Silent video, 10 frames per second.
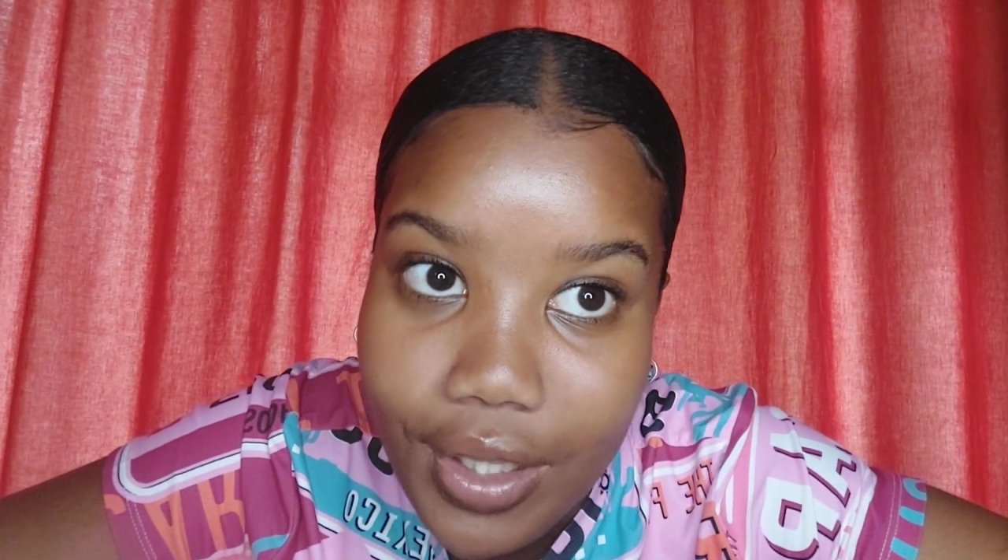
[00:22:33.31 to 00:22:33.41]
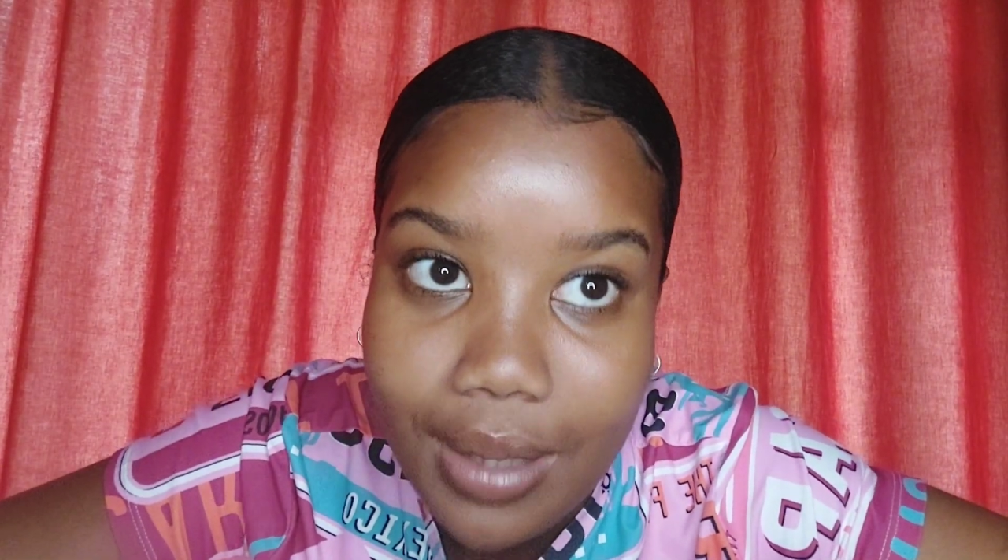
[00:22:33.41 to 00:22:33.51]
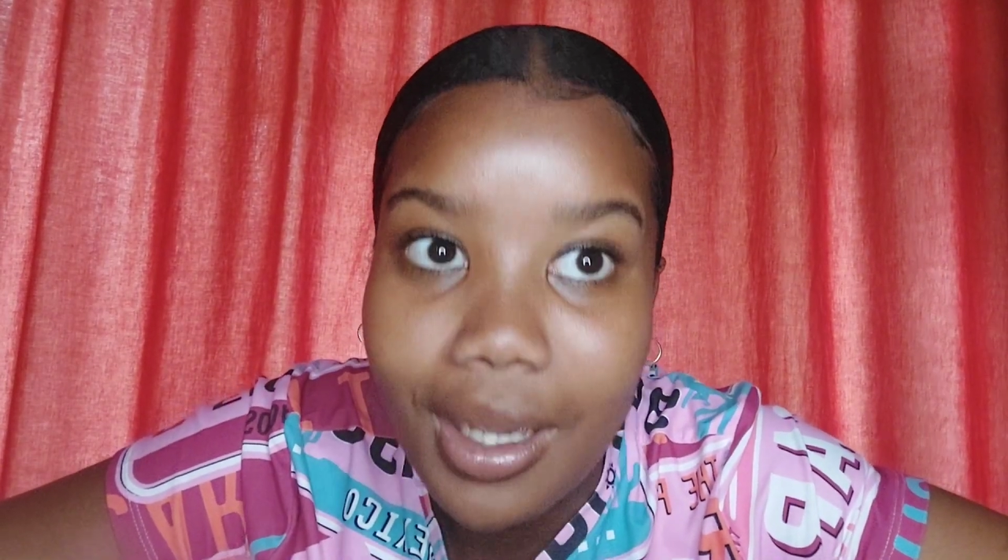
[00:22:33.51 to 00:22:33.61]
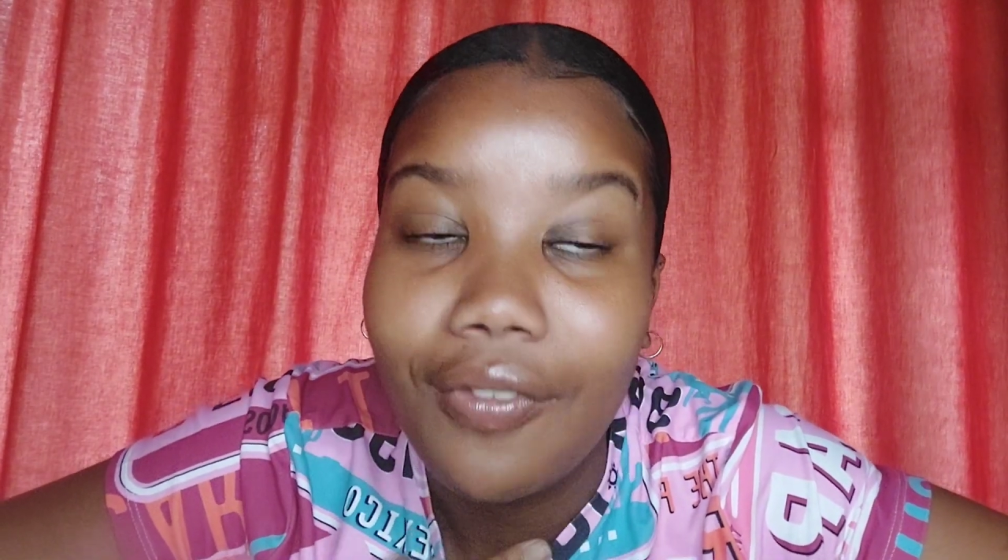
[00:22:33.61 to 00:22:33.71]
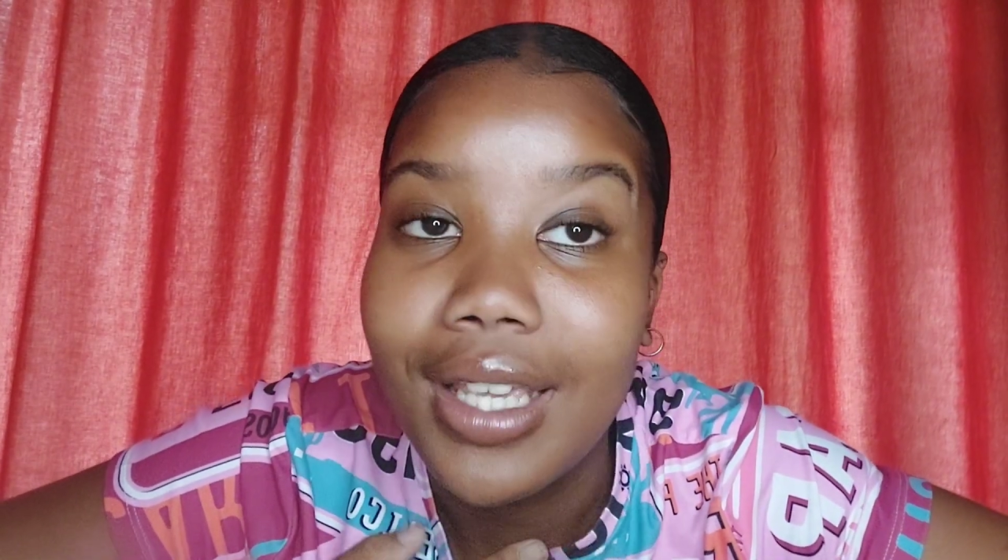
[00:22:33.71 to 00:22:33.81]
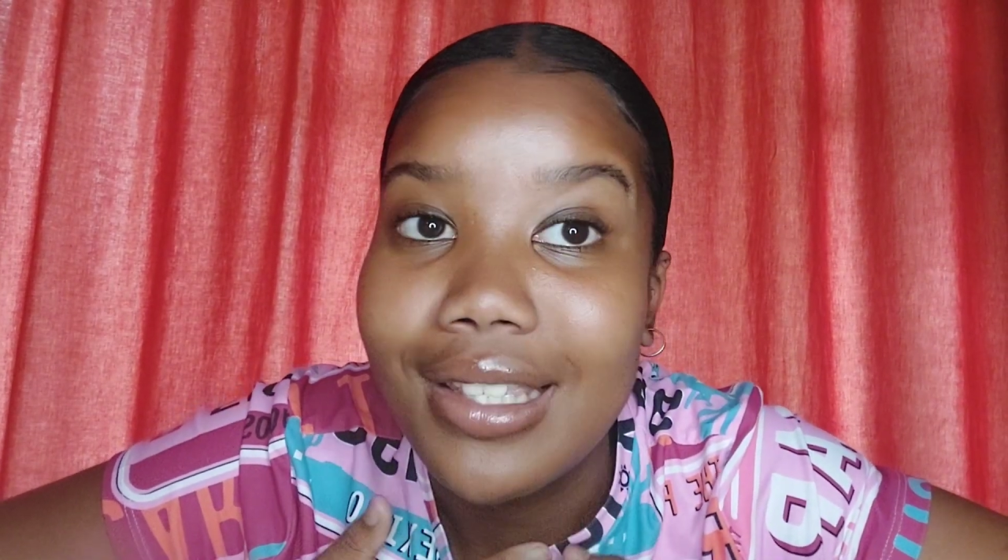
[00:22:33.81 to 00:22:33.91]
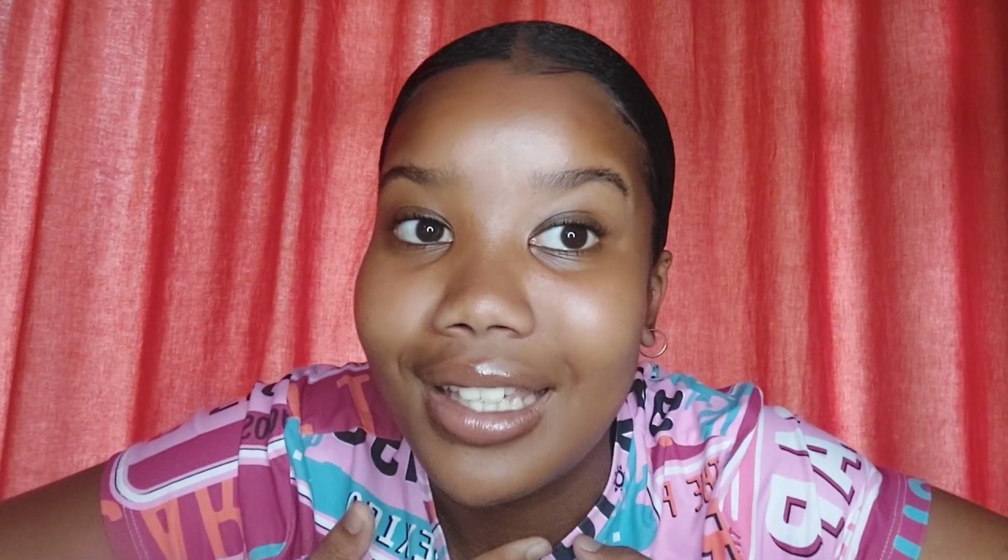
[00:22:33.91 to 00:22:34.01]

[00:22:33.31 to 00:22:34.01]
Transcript: you see my face